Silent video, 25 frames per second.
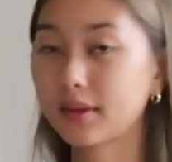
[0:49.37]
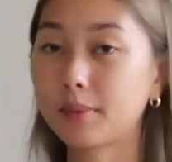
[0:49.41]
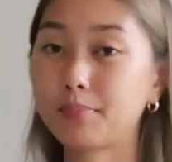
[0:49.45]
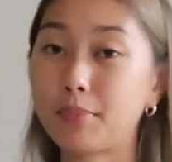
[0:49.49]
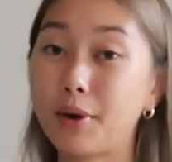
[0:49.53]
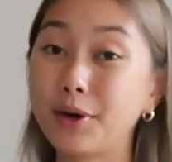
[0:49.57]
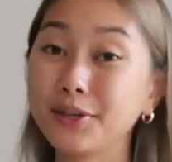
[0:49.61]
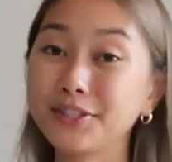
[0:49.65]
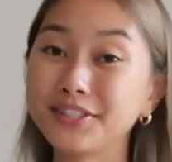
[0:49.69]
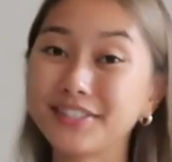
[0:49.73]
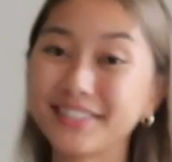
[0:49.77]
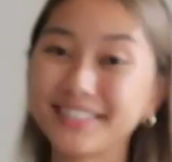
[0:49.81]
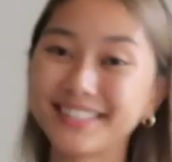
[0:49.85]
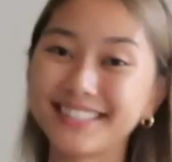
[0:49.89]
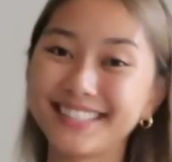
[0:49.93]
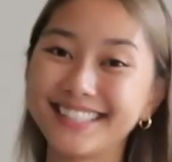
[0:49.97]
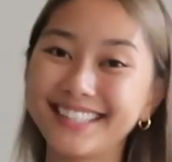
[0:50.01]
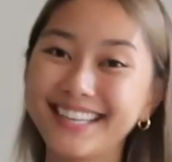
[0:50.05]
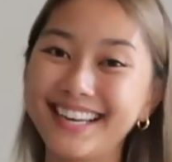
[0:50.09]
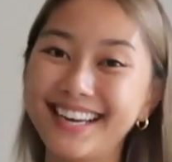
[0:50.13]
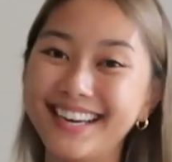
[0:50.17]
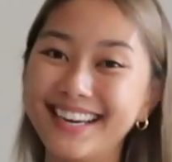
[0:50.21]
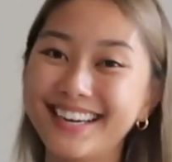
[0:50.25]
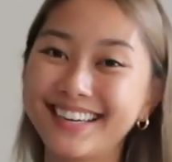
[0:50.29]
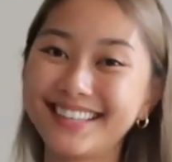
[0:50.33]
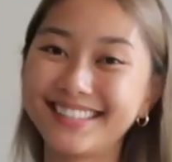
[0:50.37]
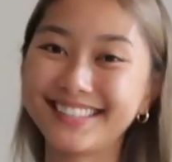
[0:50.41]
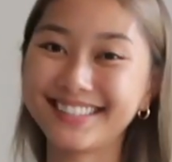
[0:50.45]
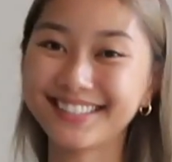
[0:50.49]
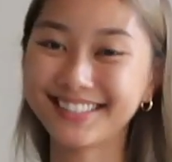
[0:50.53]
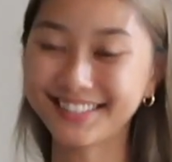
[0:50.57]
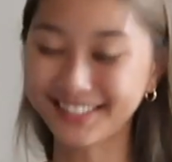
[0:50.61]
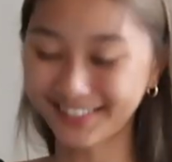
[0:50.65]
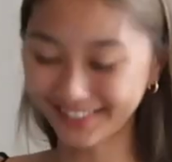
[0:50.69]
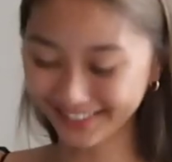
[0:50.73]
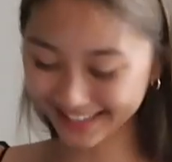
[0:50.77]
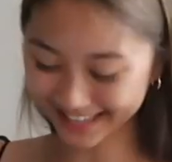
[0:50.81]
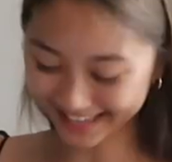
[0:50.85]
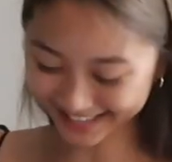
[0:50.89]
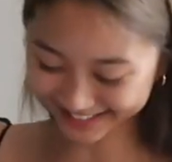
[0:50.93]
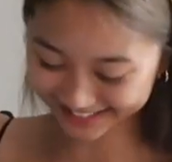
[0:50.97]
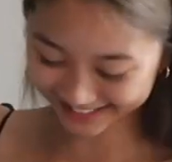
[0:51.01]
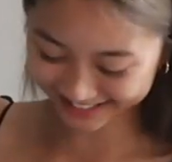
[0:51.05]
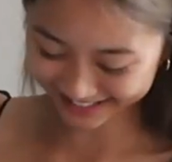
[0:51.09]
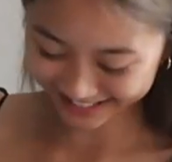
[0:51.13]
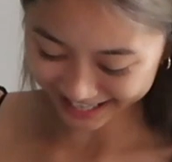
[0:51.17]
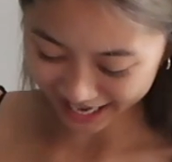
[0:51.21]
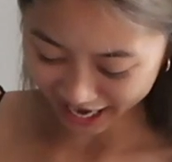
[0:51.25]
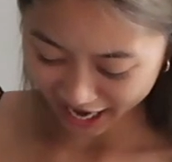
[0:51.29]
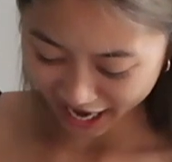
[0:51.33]
posters in here, so
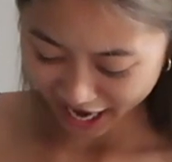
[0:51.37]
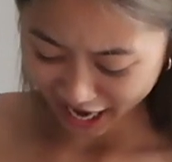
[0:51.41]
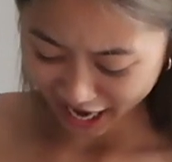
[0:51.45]
let's